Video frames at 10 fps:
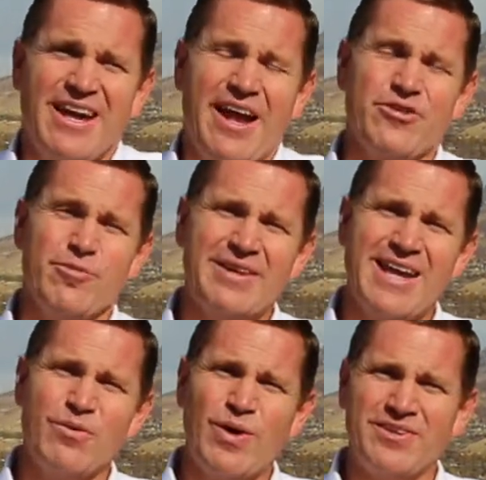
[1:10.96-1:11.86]
And so my
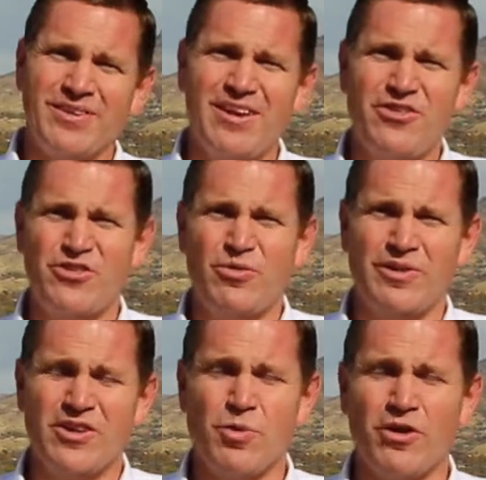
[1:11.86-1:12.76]
dad went to lunch
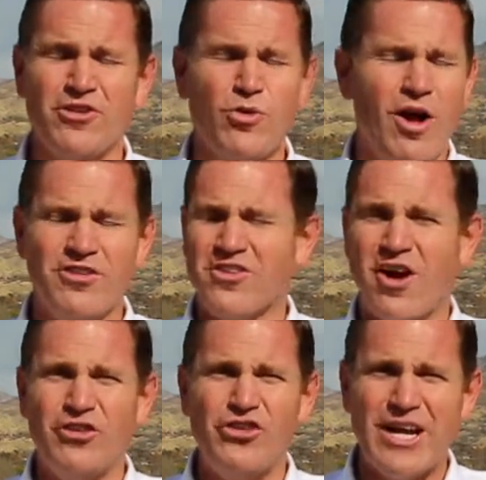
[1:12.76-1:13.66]
with this person who I'll just
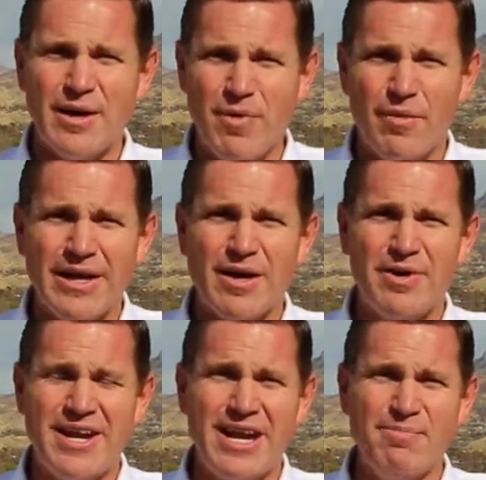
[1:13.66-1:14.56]
call Jim. I'll make up
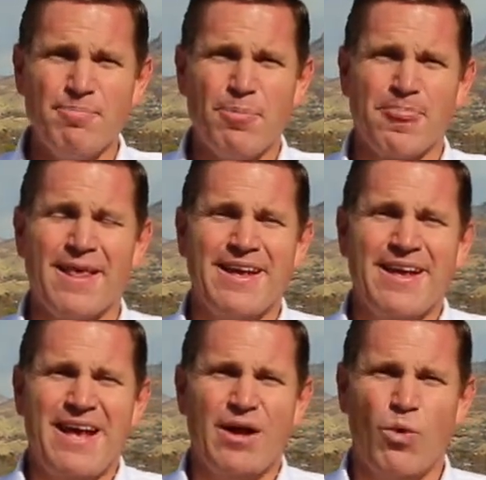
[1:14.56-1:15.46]
a name.
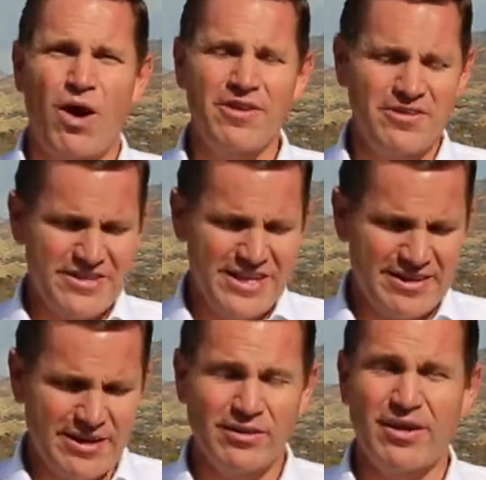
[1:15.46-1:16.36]
And while they're sitting
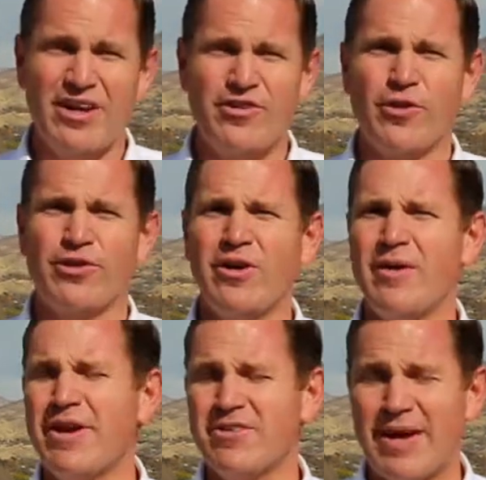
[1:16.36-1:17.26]
there at lunch, for
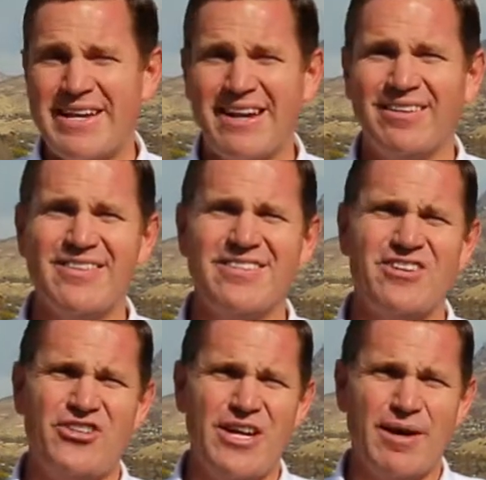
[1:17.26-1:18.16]
30 minutes, my dad listened
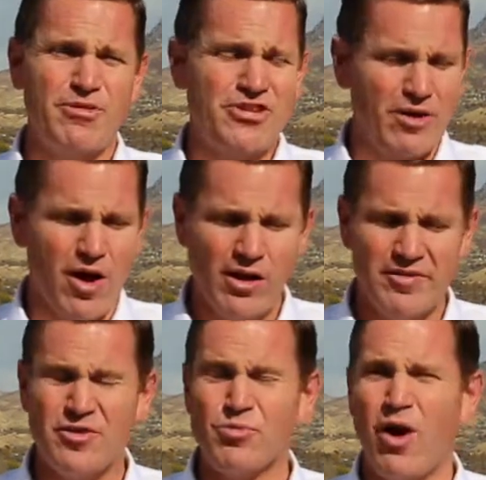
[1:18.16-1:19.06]
to Jim share all
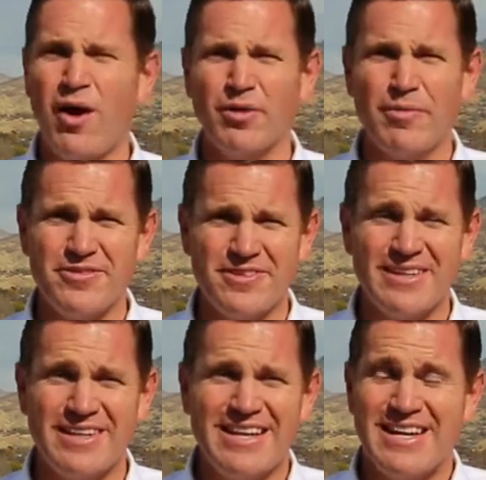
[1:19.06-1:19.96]
of his problems.
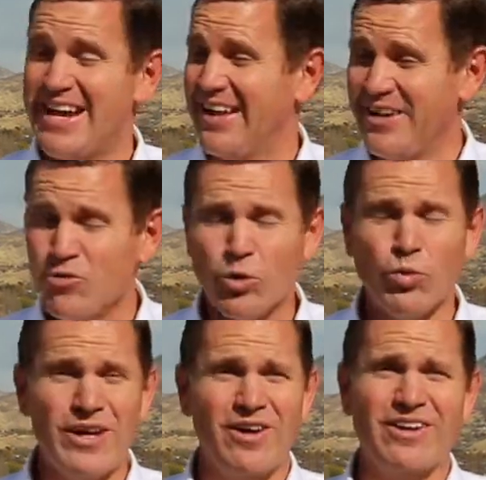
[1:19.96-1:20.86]
And these were
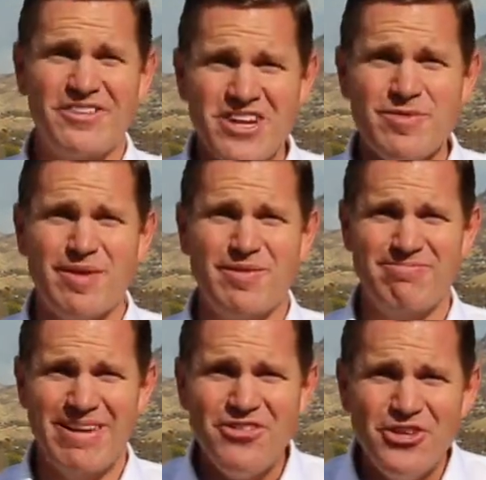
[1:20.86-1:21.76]
real, legitimate
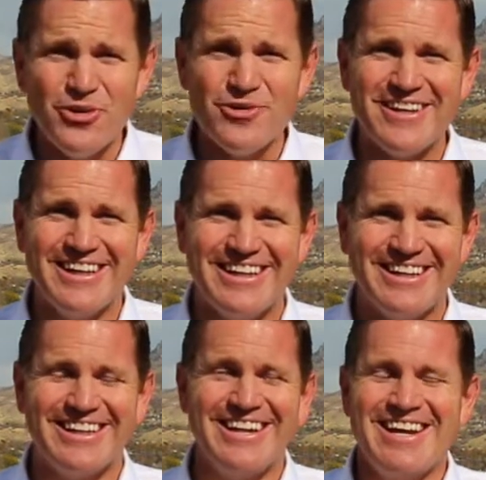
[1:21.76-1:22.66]
issues.
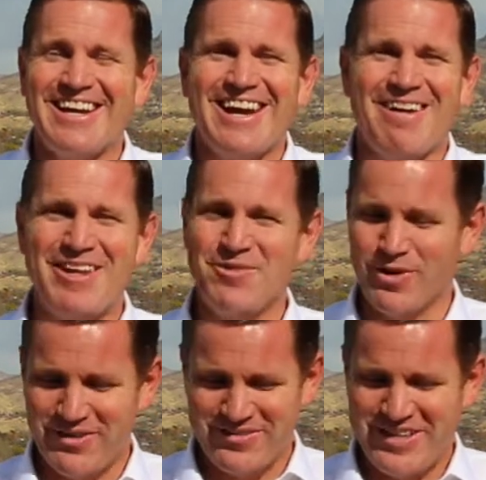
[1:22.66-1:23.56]
I mean, these
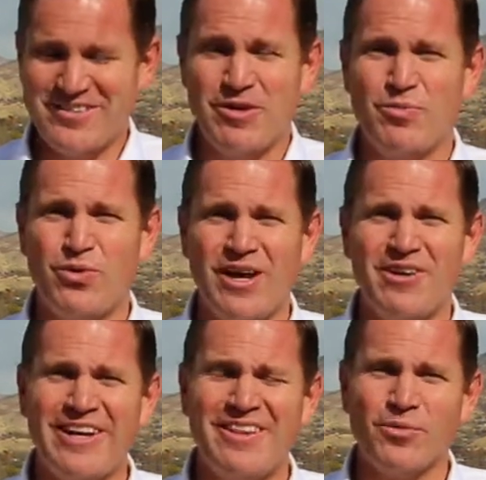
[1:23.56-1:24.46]
weren't things you would put
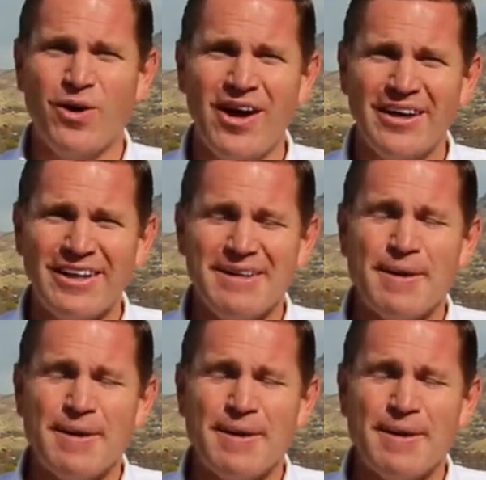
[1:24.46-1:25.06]
underneath the rug.